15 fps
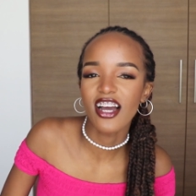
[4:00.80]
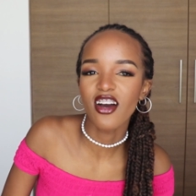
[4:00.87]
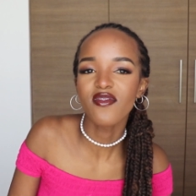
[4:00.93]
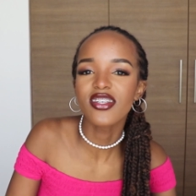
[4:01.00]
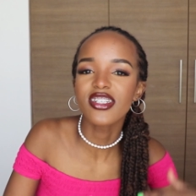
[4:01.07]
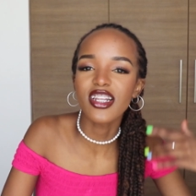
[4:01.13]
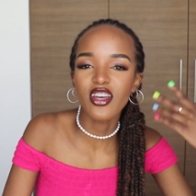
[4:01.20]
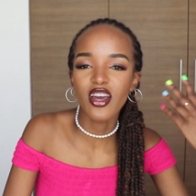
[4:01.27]
like
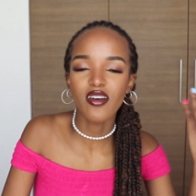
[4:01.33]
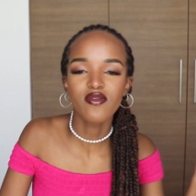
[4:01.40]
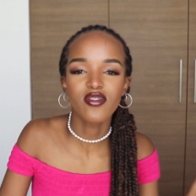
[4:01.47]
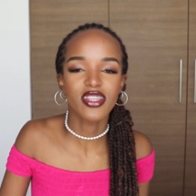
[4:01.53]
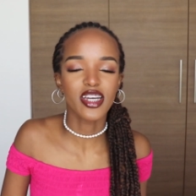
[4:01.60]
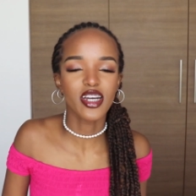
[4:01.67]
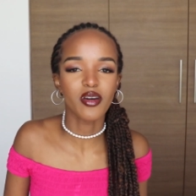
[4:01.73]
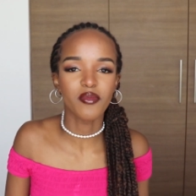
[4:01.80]
obviously you have
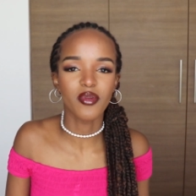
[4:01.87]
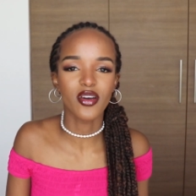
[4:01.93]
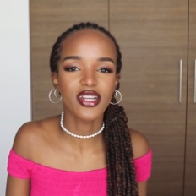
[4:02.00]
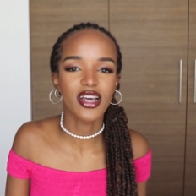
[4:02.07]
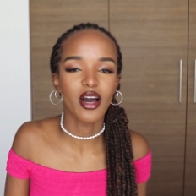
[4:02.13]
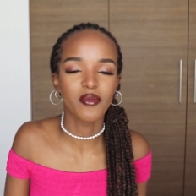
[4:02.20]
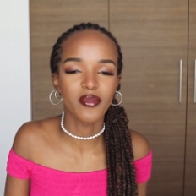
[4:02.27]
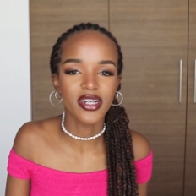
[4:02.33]
to think about
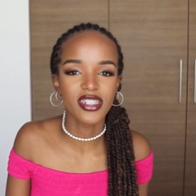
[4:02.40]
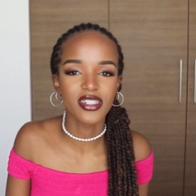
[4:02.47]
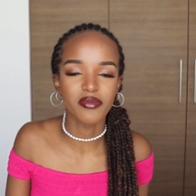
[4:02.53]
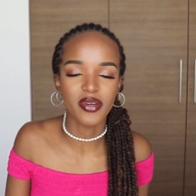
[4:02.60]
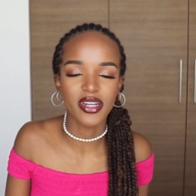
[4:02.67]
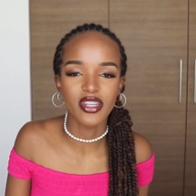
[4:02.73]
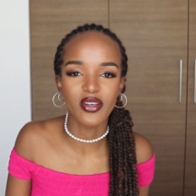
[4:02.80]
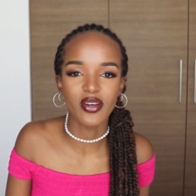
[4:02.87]
how much
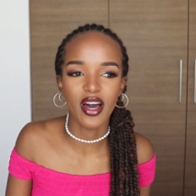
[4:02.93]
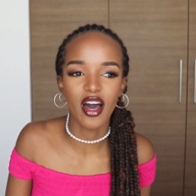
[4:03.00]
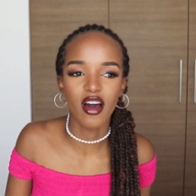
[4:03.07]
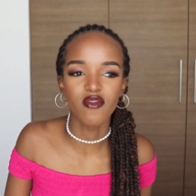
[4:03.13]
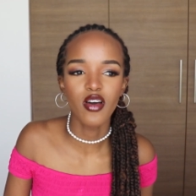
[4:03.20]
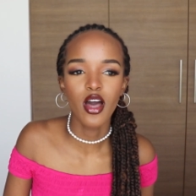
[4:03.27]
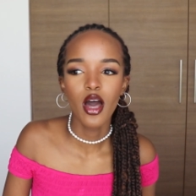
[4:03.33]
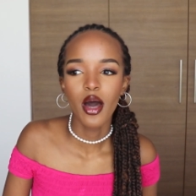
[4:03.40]
money you
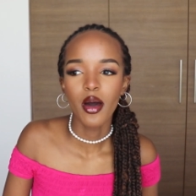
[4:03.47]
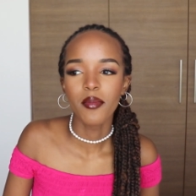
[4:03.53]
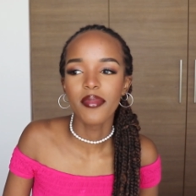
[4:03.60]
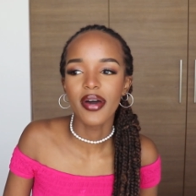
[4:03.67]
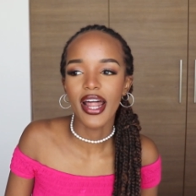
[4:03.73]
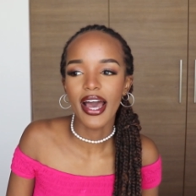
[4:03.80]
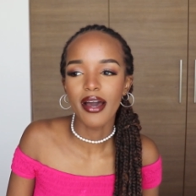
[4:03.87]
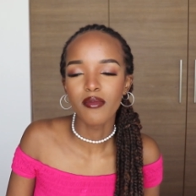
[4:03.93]
have
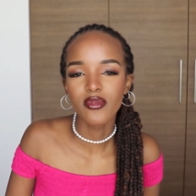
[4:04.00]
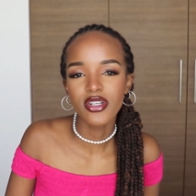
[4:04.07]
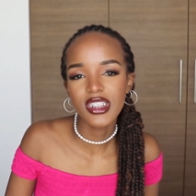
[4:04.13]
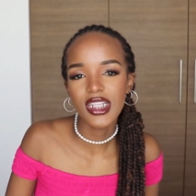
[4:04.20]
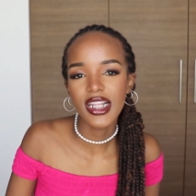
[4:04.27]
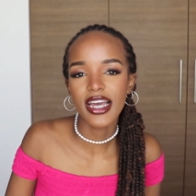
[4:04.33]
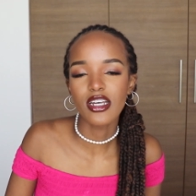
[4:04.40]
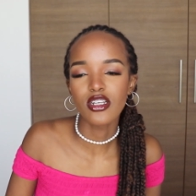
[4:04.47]
but
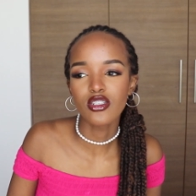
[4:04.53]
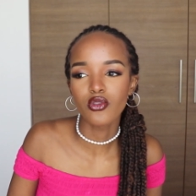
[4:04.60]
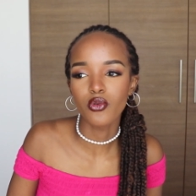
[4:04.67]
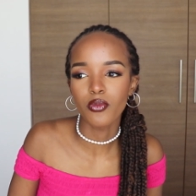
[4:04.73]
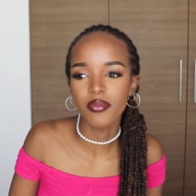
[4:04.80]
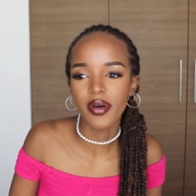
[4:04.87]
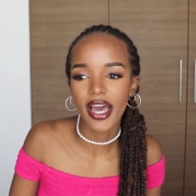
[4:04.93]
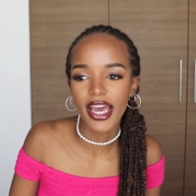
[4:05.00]
mostly I used to
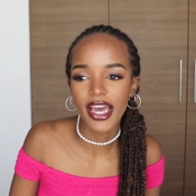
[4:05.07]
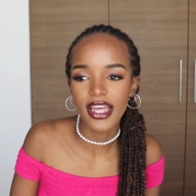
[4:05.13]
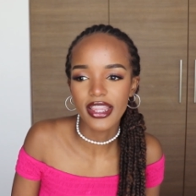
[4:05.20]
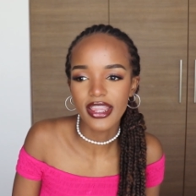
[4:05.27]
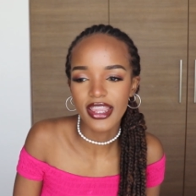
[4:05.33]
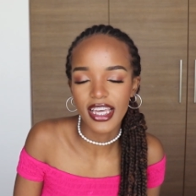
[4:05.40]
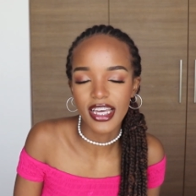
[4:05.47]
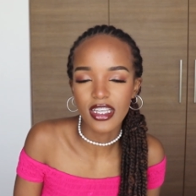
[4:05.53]
buy
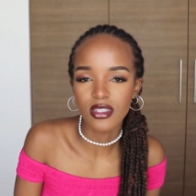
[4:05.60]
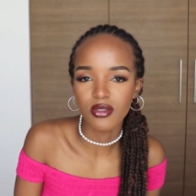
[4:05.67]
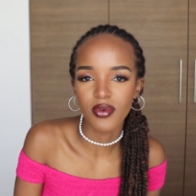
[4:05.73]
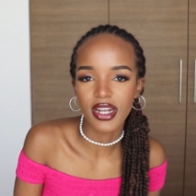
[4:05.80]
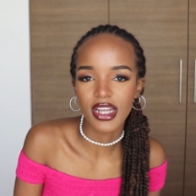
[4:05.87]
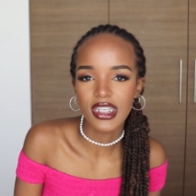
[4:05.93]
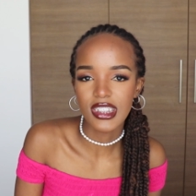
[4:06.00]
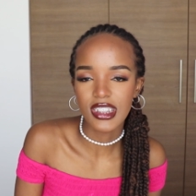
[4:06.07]
things
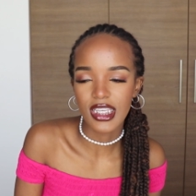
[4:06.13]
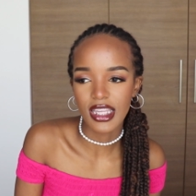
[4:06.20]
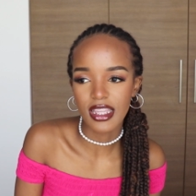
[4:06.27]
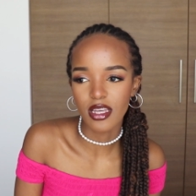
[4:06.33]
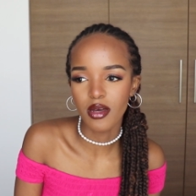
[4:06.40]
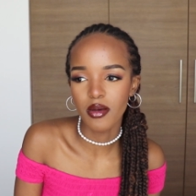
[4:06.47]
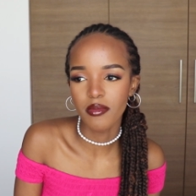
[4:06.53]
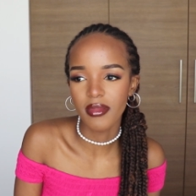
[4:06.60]
when I see
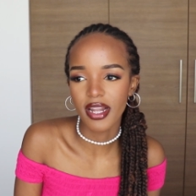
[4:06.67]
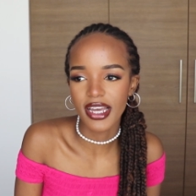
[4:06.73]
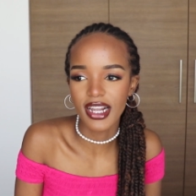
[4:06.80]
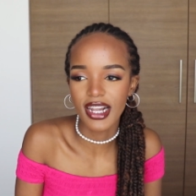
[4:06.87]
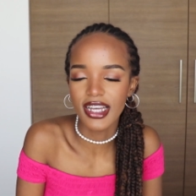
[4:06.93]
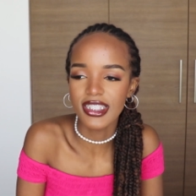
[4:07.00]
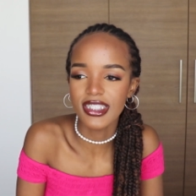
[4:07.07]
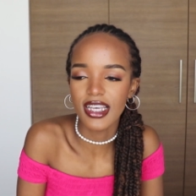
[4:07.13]
them
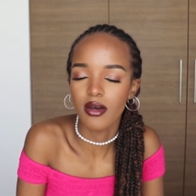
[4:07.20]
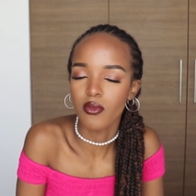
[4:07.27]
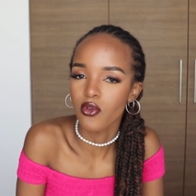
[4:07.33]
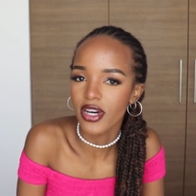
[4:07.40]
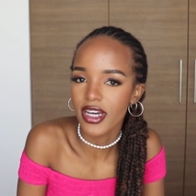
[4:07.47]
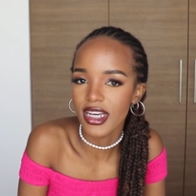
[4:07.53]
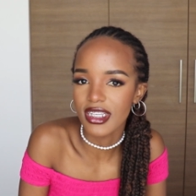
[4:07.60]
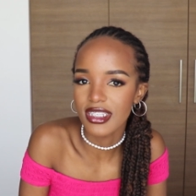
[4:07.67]
like let's say I'm
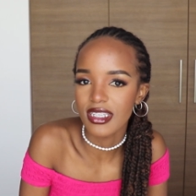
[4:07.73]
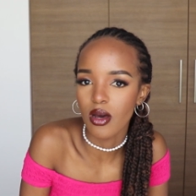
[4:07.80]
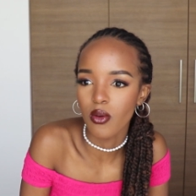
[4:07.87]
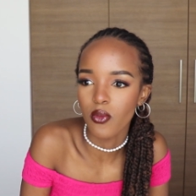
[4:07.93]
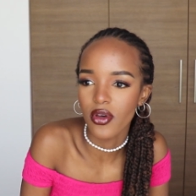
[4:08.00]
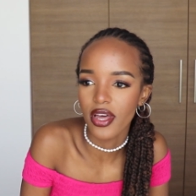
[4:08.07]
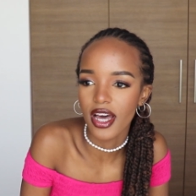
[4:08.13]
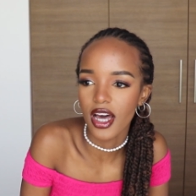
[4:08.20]
walking
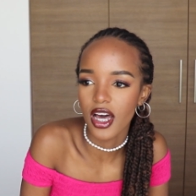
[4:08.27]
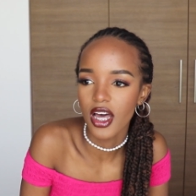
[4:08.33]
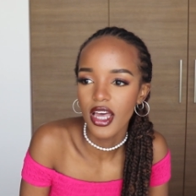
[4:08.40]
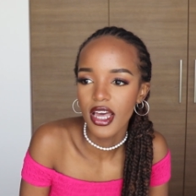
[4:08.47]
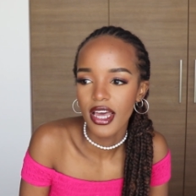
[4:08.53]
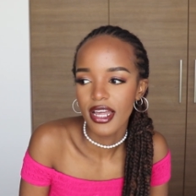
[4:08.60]
somewhere